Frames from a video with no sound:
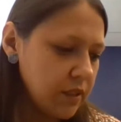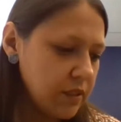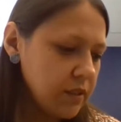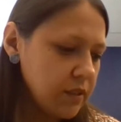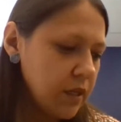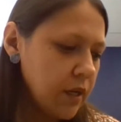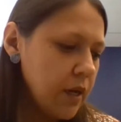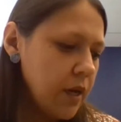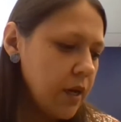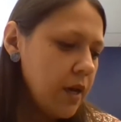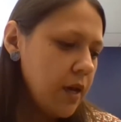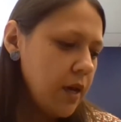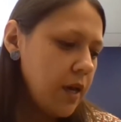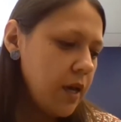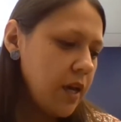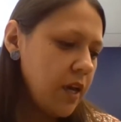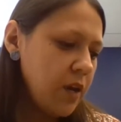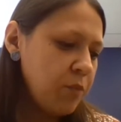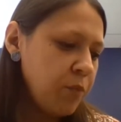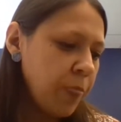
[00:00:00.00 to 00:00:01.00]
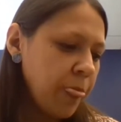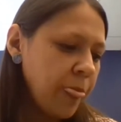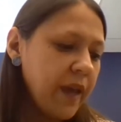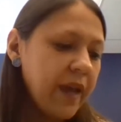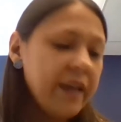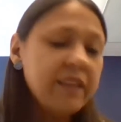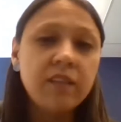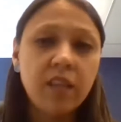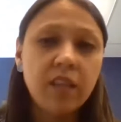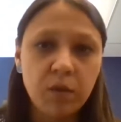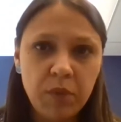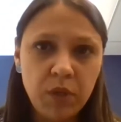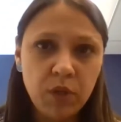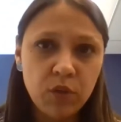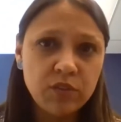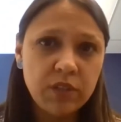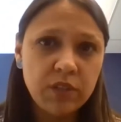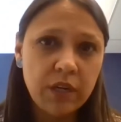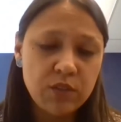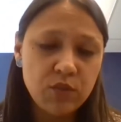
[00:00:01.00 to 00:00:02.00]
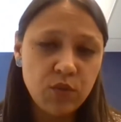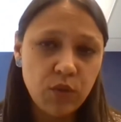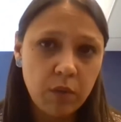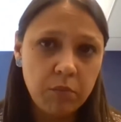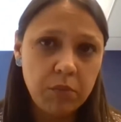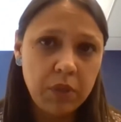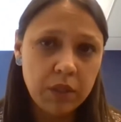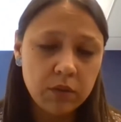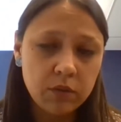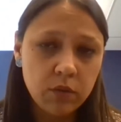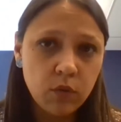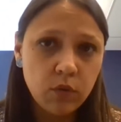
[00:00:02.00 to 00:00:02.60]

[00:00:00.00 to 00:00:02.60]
type of discrimination that can be different.